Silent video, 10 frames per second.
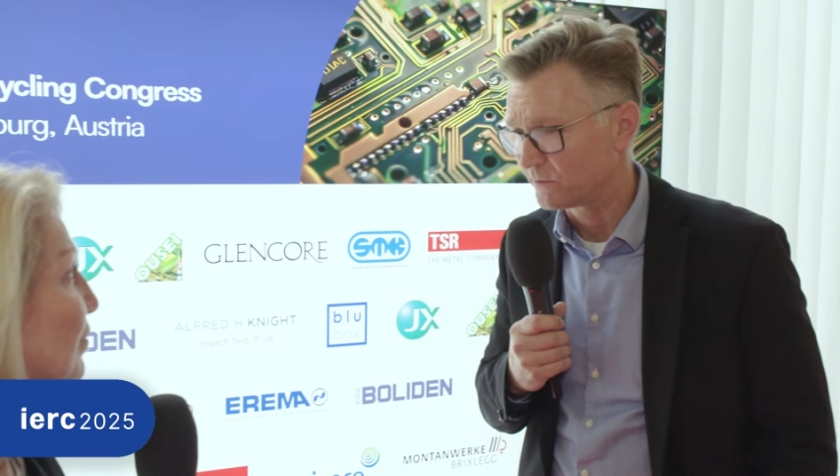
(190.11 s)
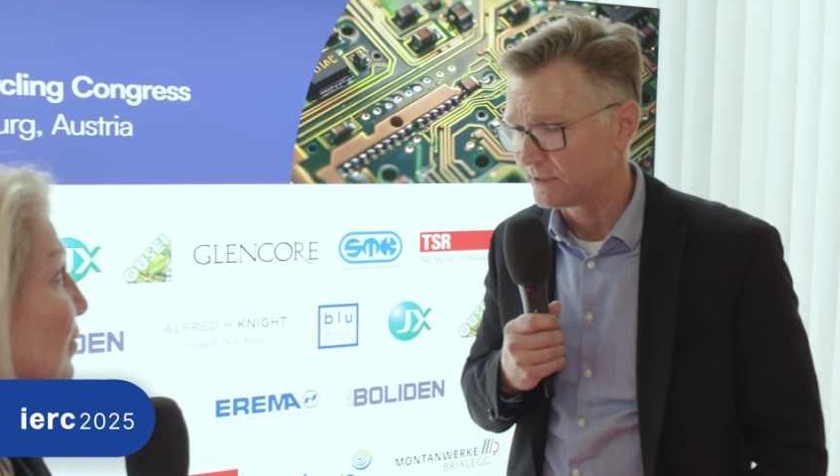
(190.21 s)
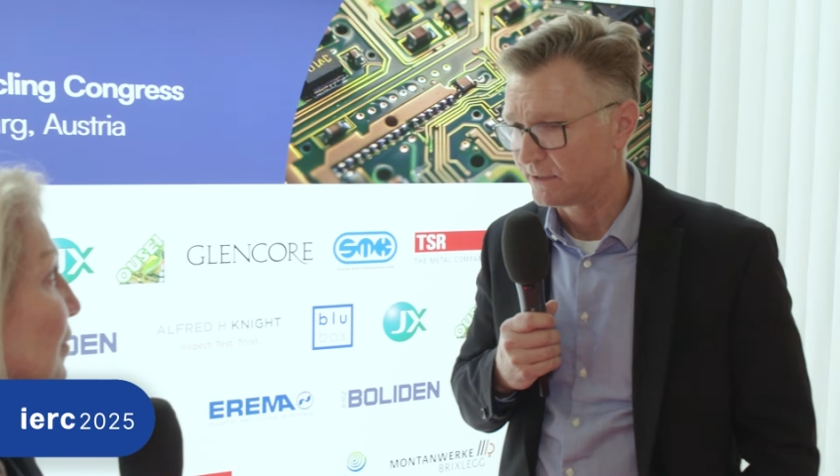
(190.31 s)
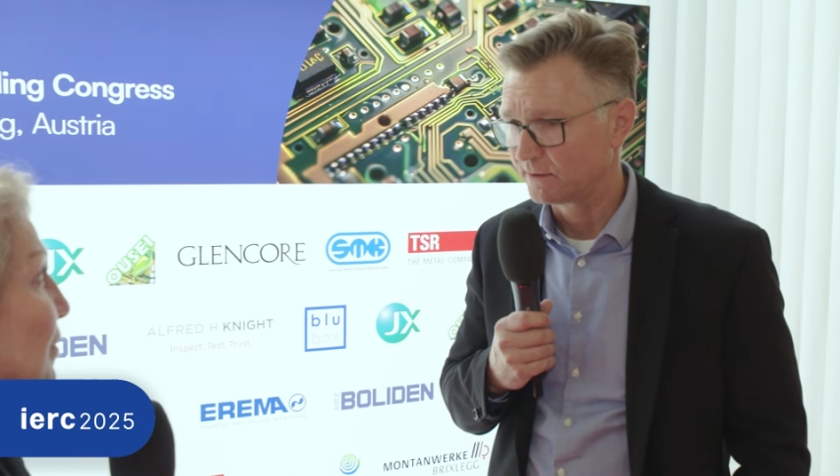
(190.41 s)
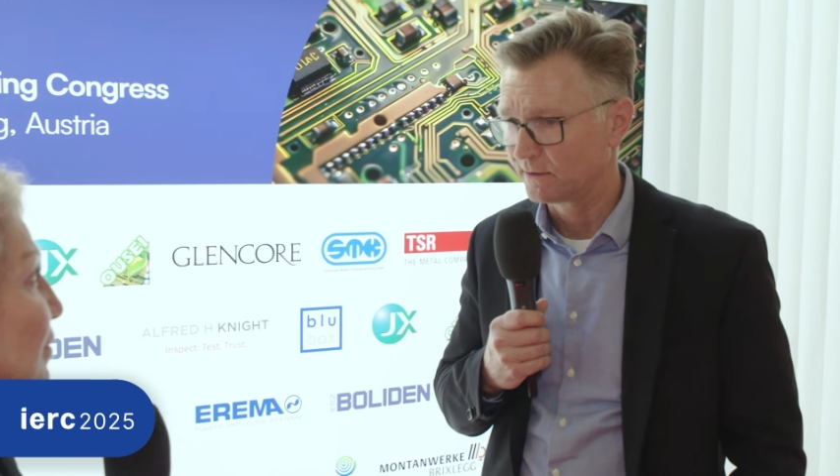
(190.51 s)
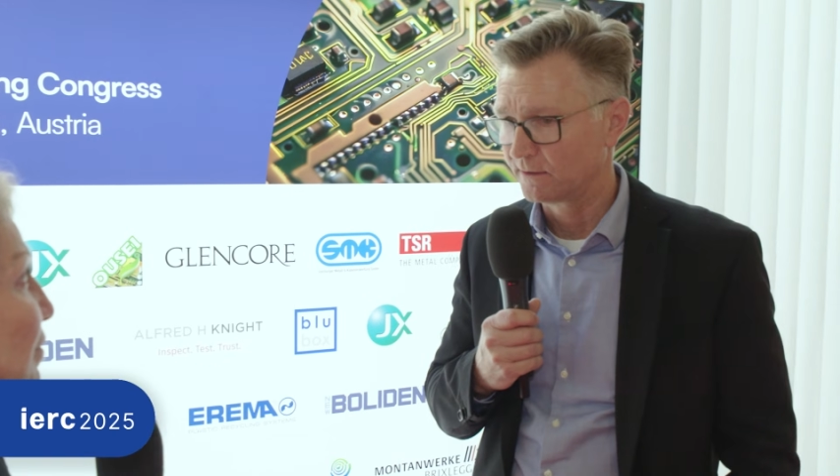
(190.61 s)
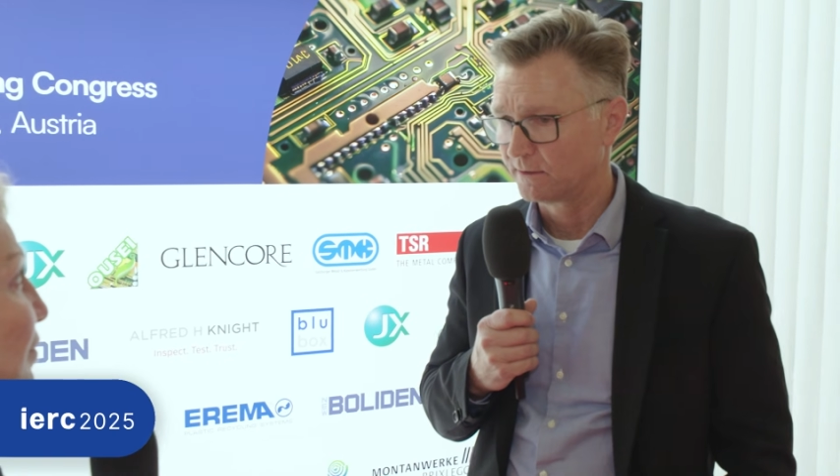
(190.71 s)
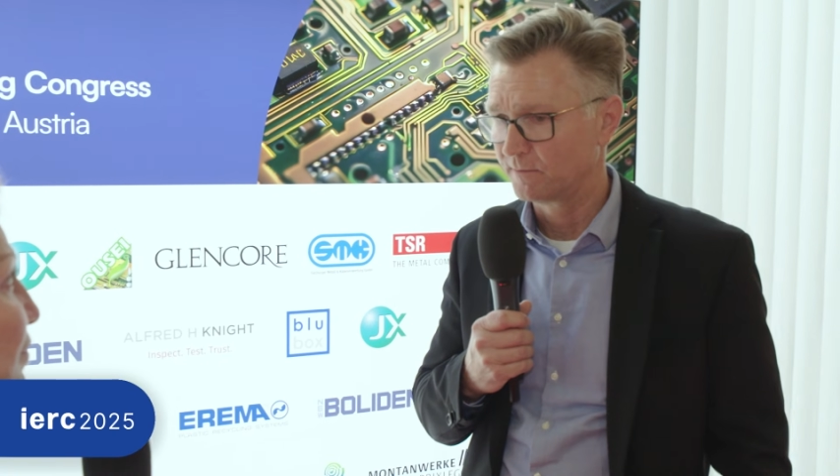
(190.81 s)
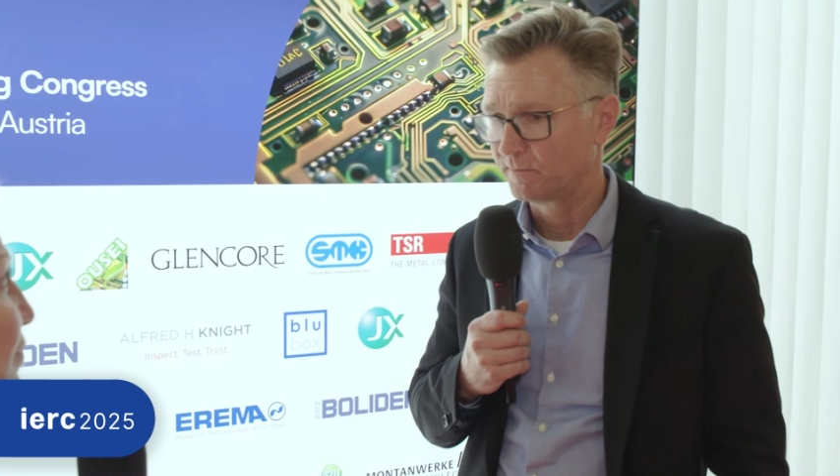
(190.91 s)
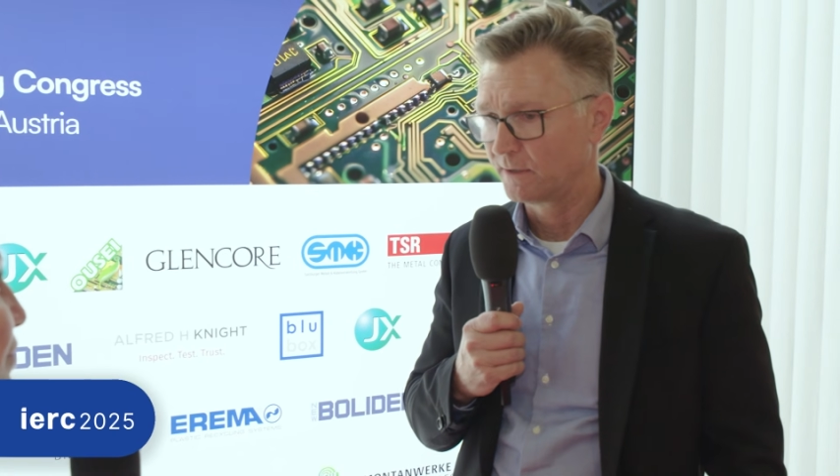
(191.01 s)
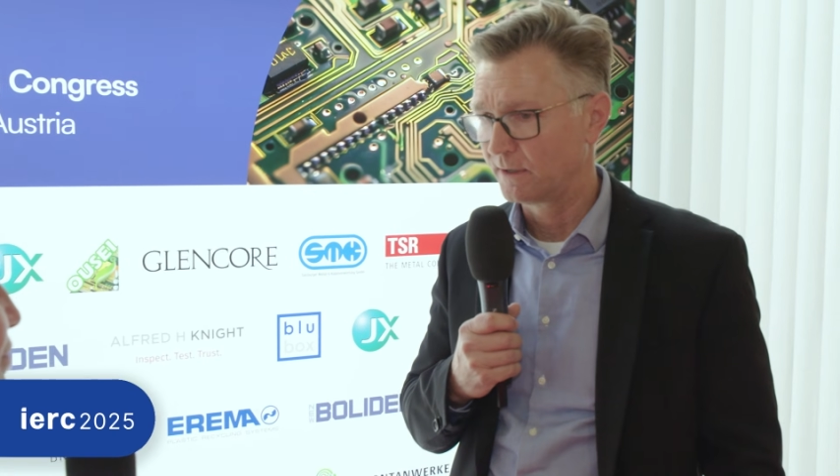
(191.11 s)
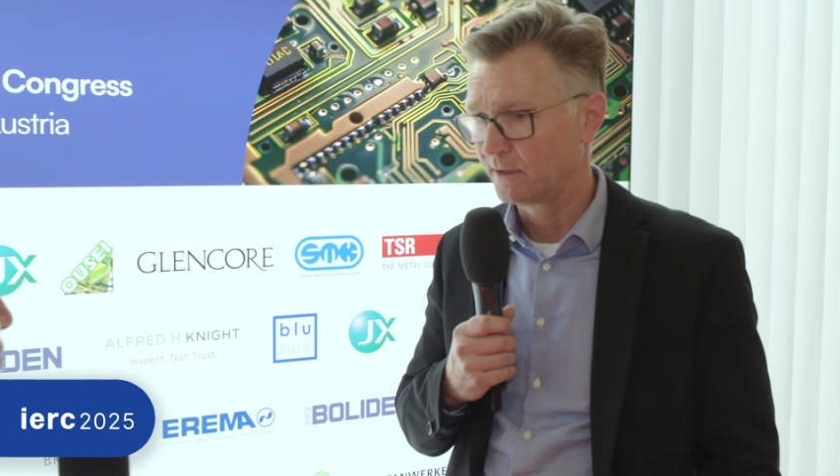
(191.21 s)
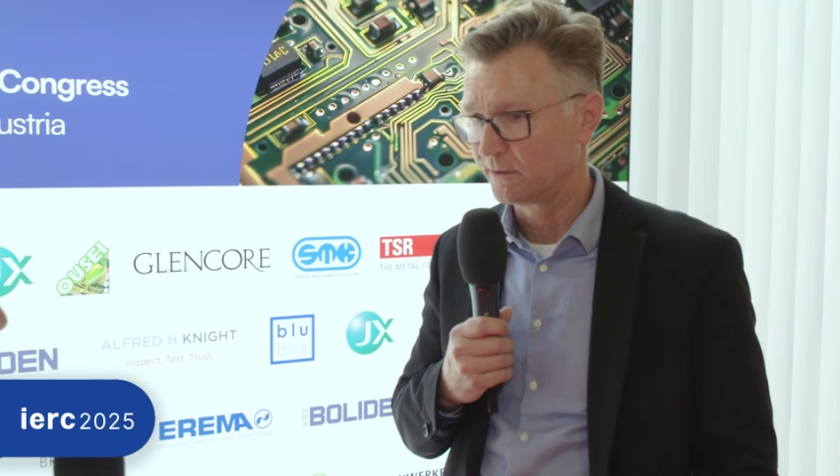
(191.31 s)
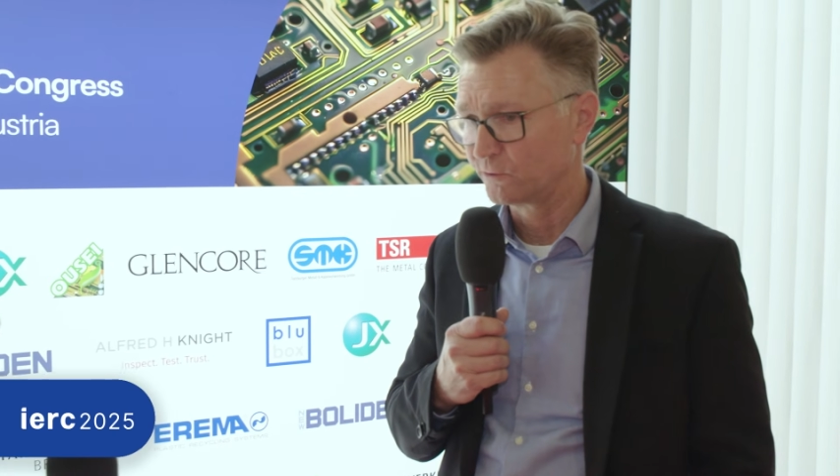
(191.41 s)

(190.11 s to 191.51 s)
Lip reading: we are